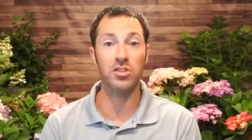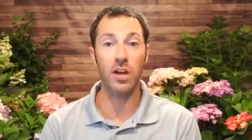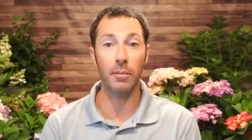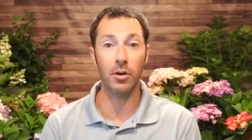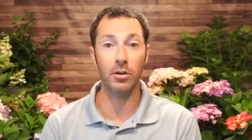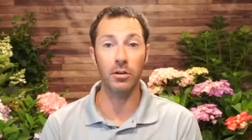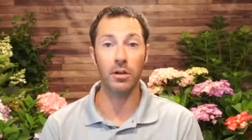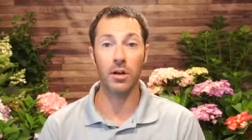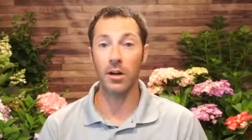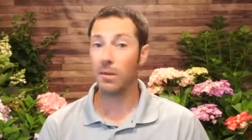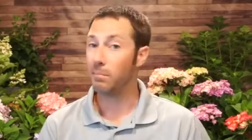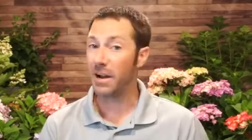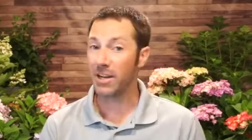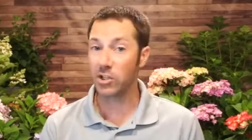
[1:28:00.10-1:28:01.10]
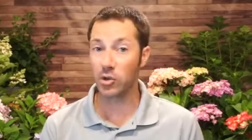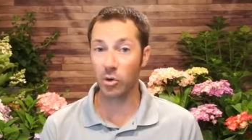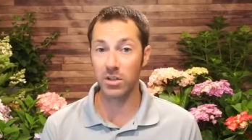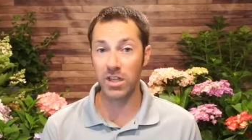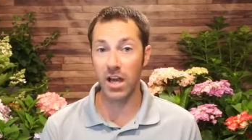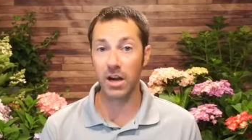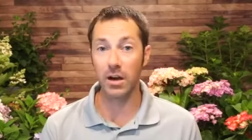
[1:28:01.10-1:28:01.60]
summer. Make sure
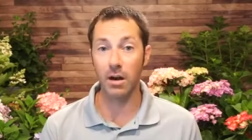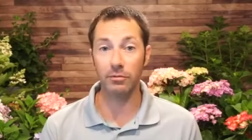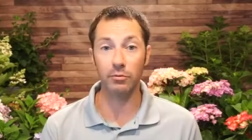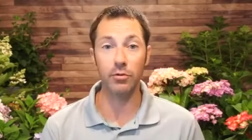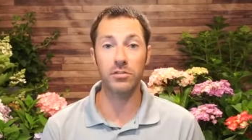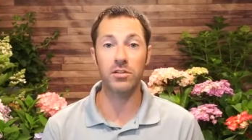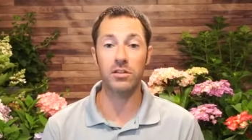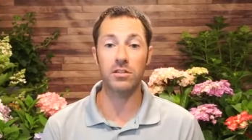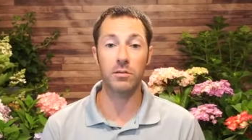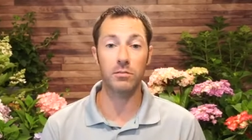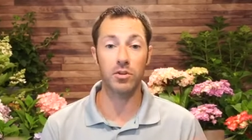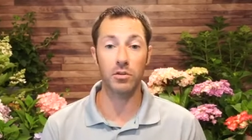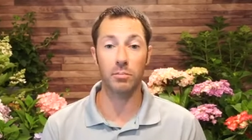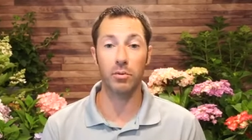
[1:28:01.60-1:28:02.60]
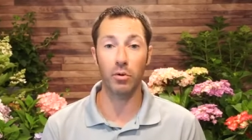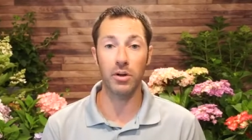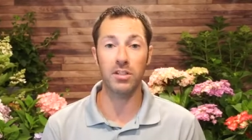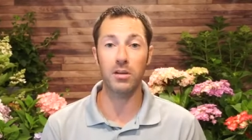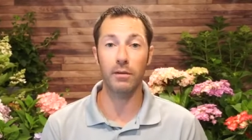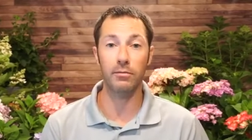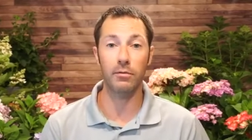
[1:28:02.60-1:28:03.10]
it's got enough root system to support
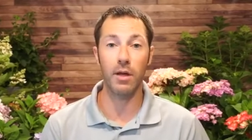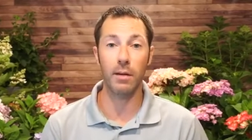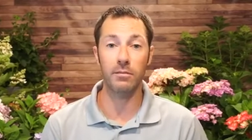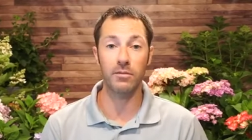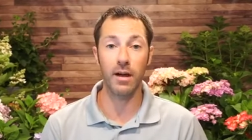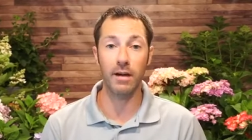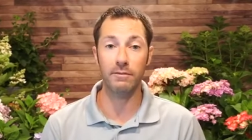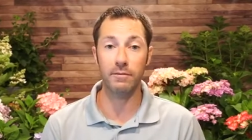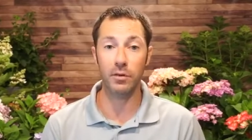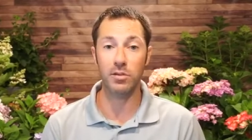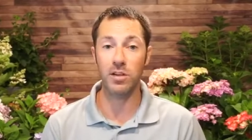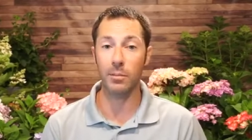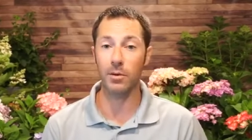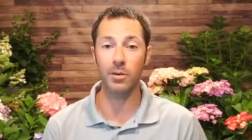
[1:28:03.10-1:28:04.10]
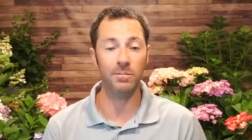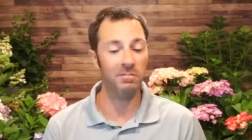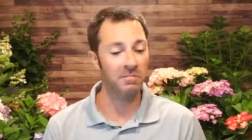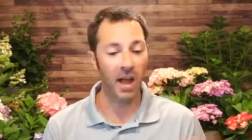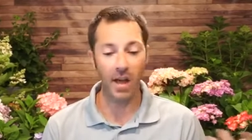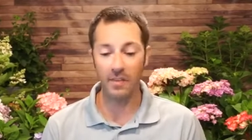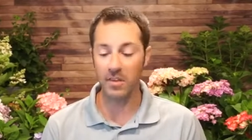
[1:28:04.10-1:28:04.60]
itself through that, that first summer
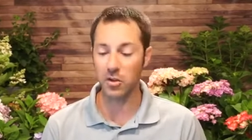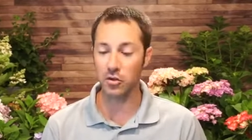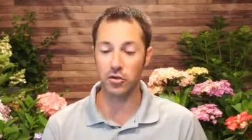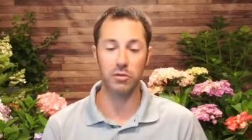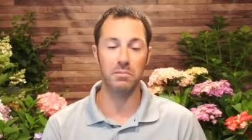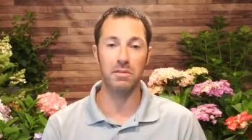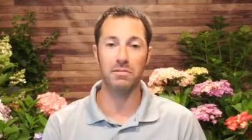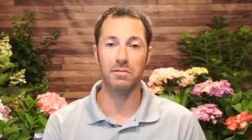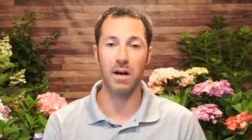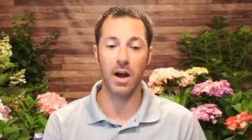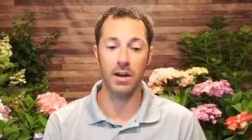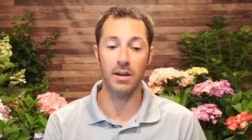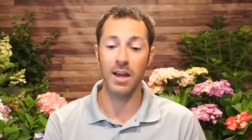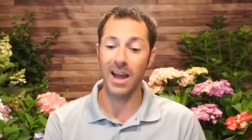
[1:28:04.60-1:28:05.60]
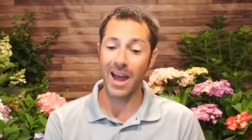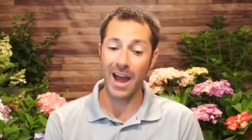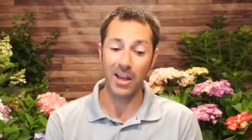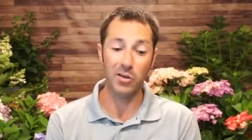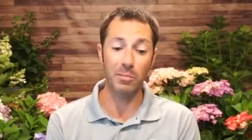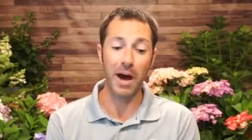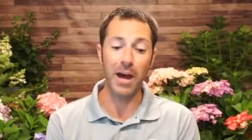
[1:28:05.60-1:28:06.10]
and then you should be fine.
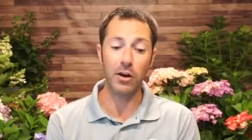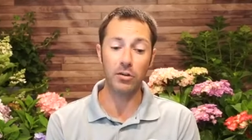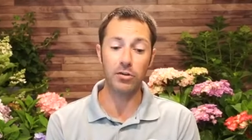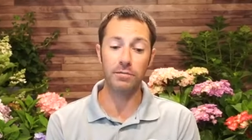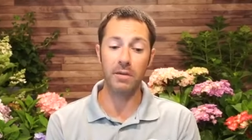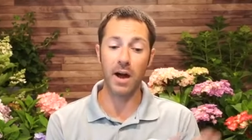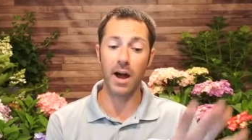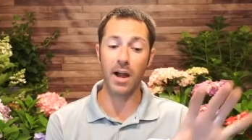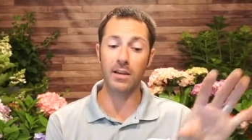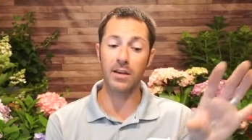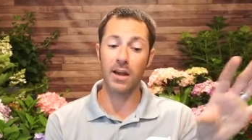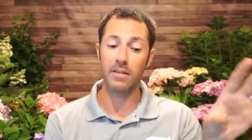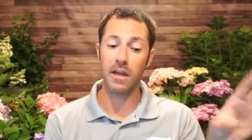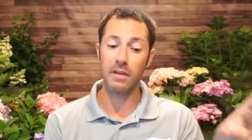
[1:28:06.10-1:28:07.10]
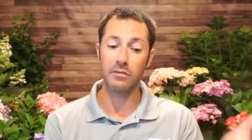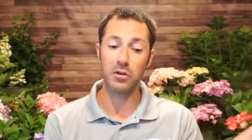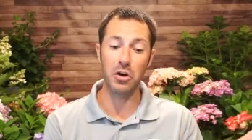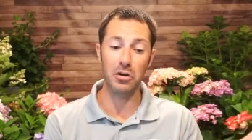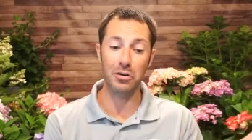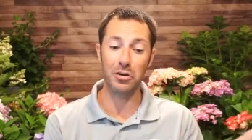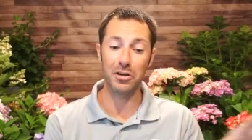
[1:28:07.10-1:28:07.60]
And you might also find that if you
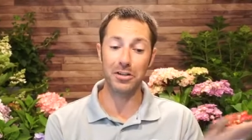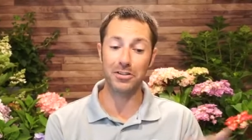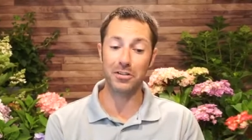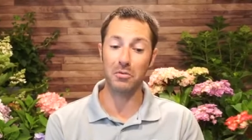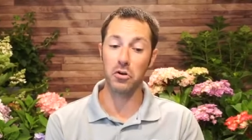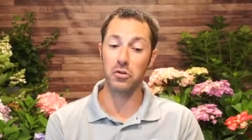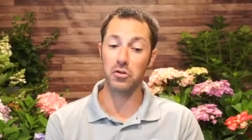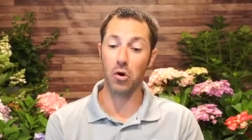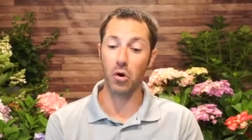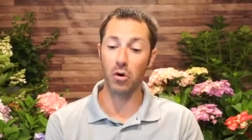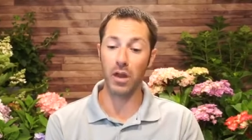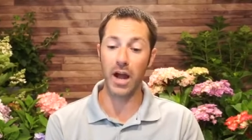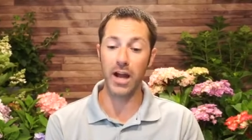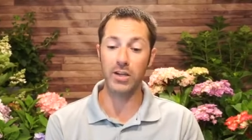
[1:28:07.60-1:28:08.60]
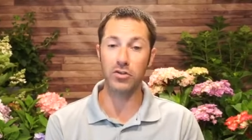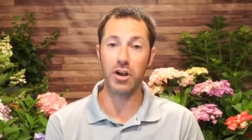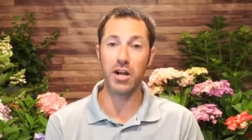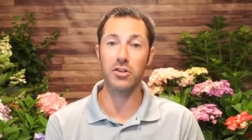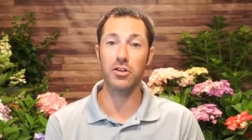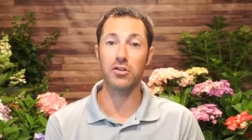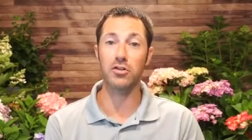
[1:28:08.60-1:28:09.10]
go to look at some of those old
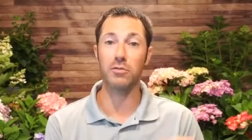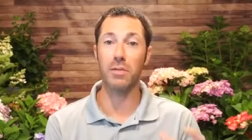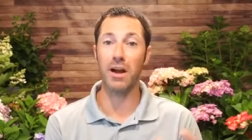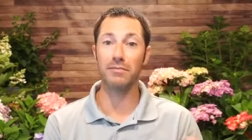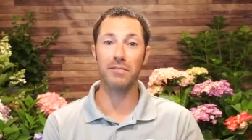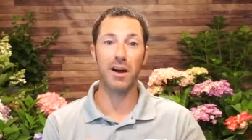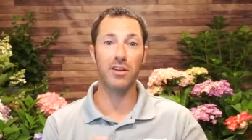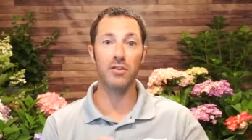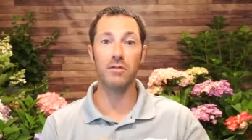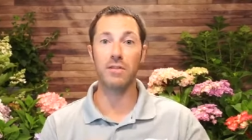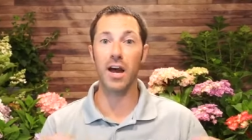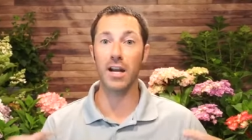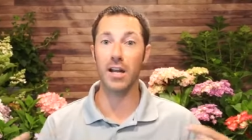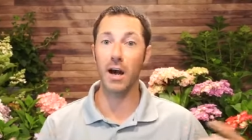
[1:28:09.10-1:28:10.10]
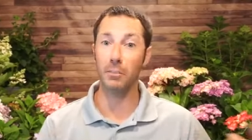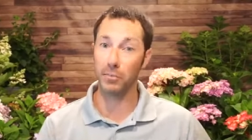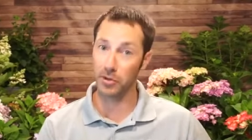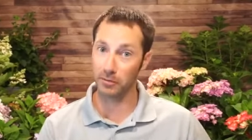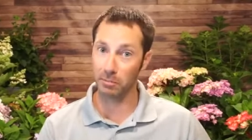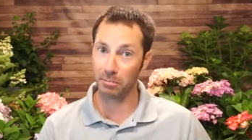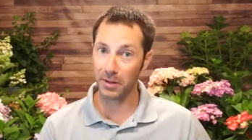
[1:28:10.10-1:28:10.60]
hydrangeas, you might find you've got a couple
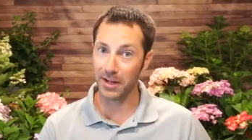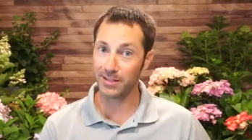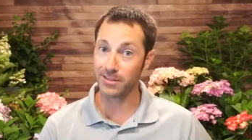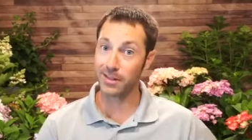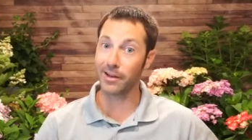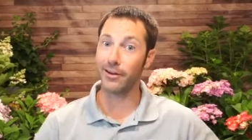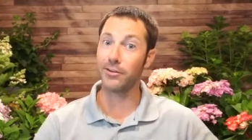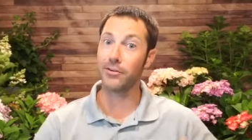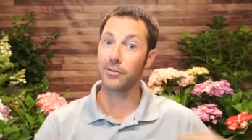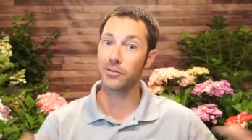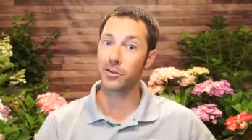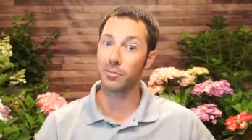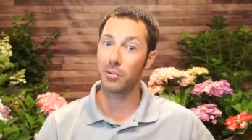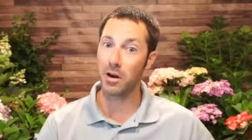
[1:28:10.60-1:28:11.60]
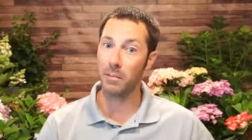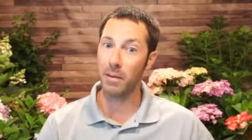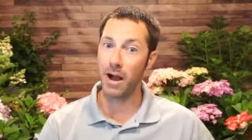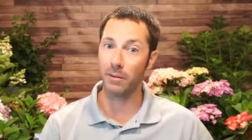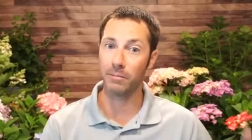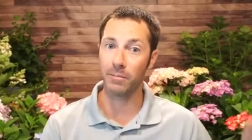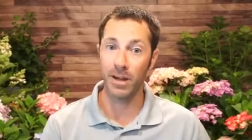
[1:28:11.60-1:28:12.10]
different plants in there and you can spread them
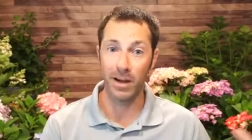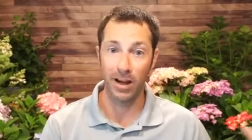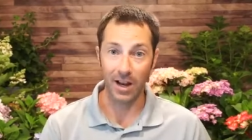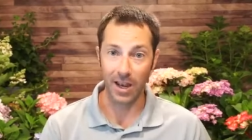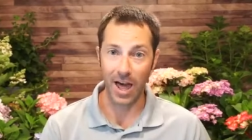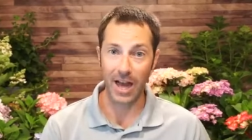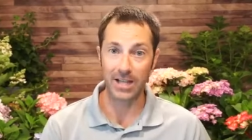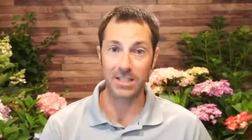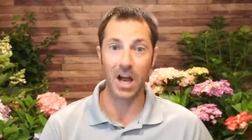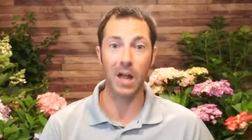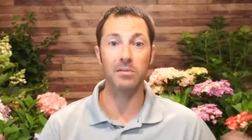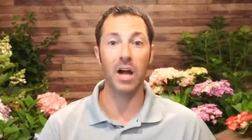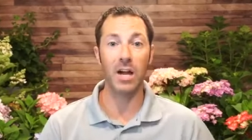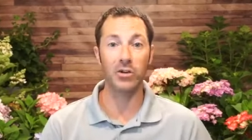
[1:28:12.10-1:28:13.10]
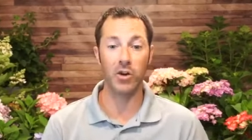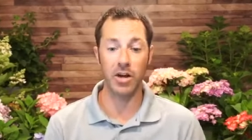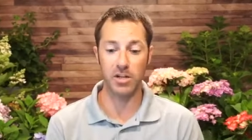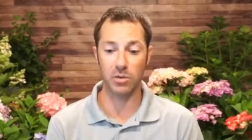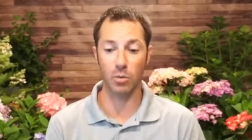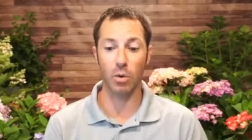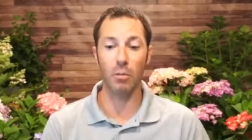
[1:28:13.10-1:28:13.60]
out a lot of times
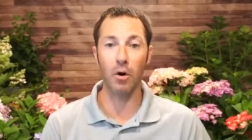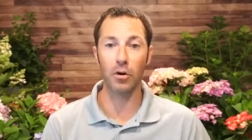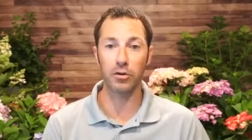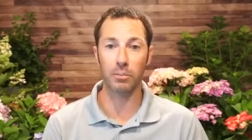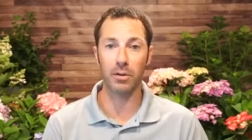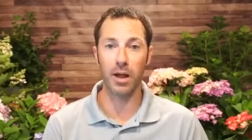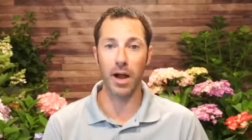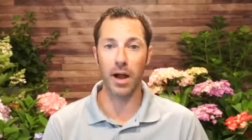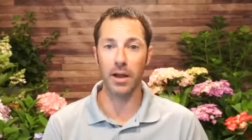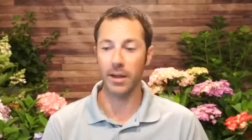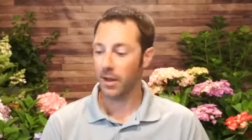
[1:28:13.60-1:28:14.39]
hydrangeas will multiply